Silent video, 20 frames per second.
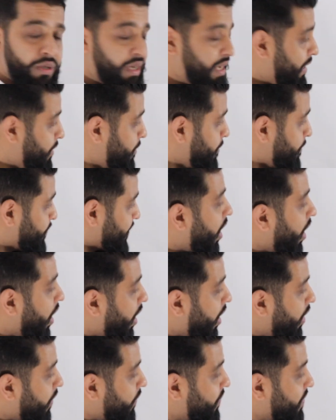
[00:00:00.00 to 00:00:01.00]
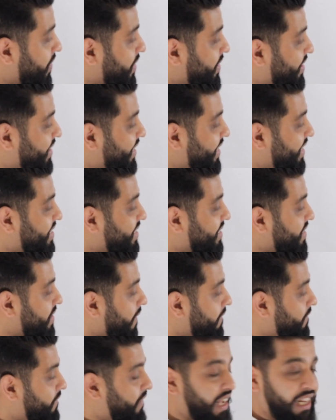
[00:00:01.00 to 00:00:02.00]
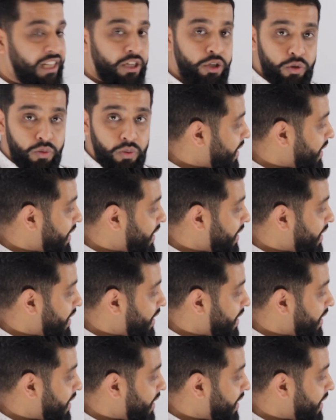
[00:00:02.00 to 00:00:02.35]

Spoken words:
We now half this value.